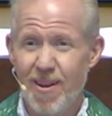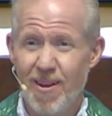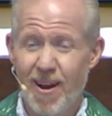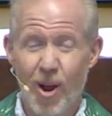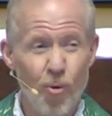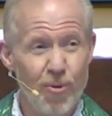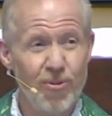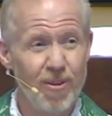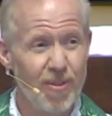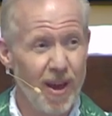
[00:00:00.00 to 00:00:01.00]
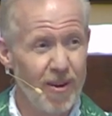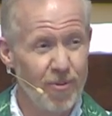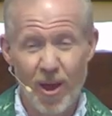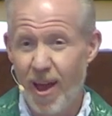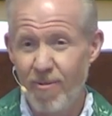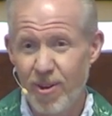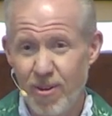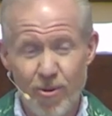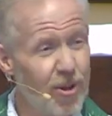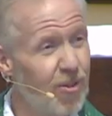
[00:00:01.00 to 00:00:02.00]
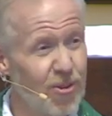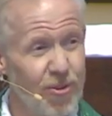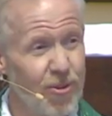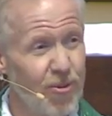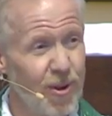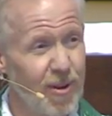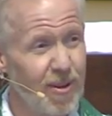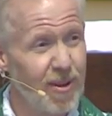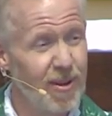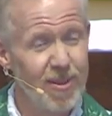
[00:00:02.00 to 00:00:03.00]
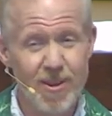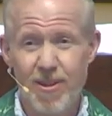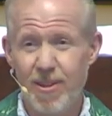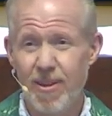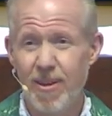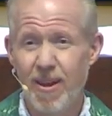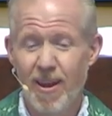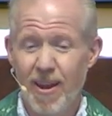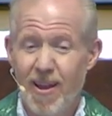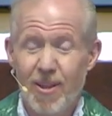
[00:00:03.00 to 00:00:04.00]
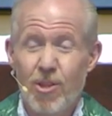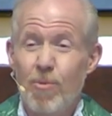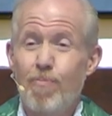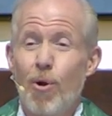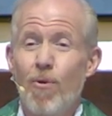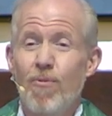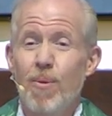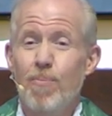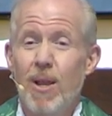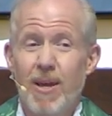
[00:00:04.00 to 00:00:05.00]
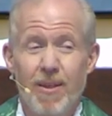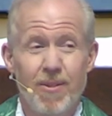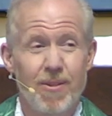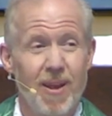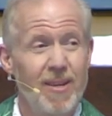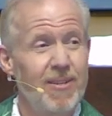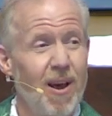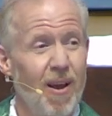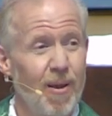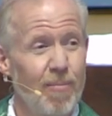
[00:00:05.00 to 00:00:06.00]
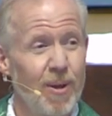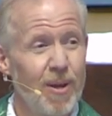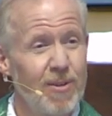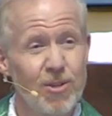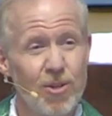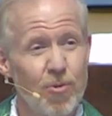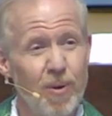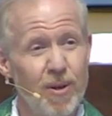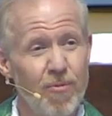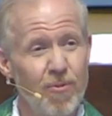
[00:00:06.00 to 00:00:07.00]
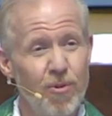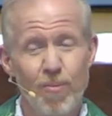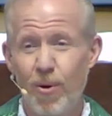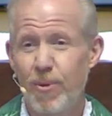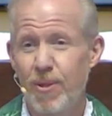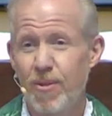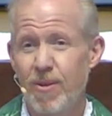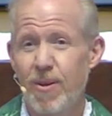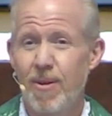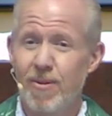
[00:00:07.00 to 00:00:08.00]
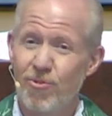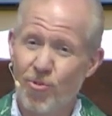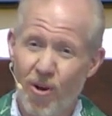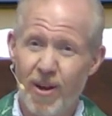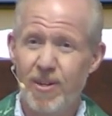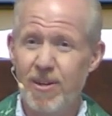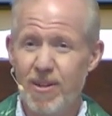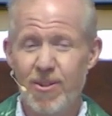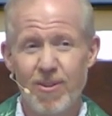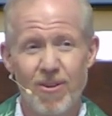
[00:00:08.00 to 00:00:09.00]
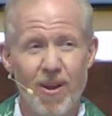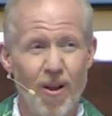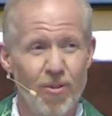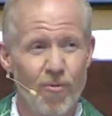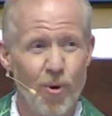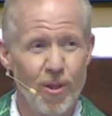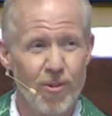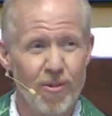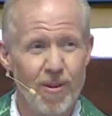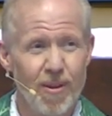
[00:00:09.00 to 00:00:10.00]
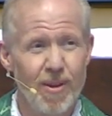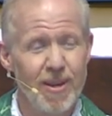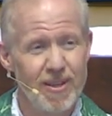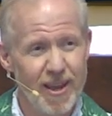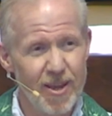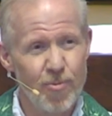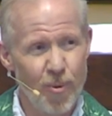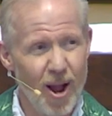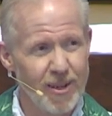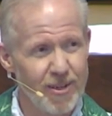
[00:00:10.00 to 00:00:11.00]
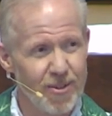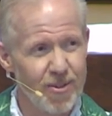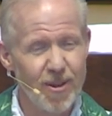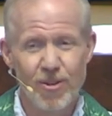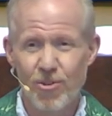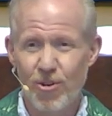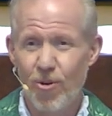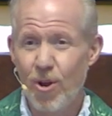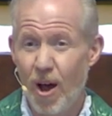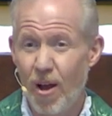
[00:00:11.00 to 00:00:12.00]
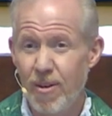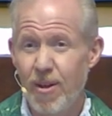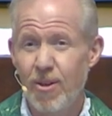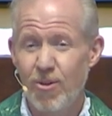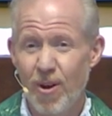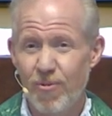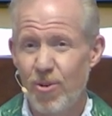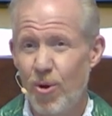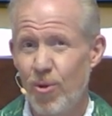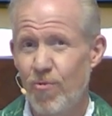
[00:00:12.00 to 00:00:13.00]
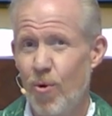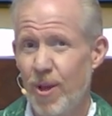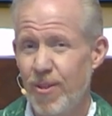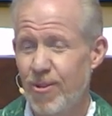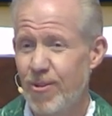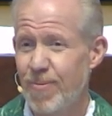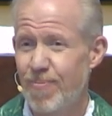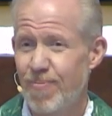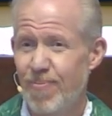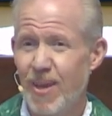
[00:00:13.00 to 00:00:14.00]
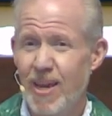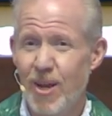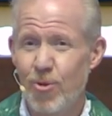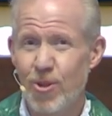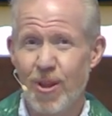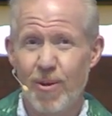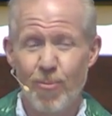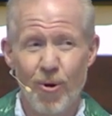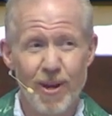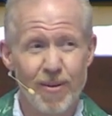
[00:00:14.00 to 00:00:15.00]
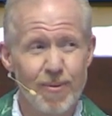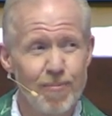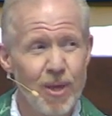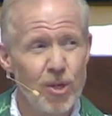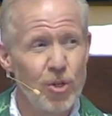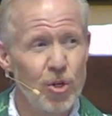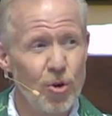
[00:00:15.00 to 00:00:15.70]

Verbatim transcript: I hope you did that. If you haven't, you can still do it. It's easy. It's the perfect place and time to just spend a few moments trying to listen to God's voice. It takes practice. To know God, you have to know His voice. Here's the second point to know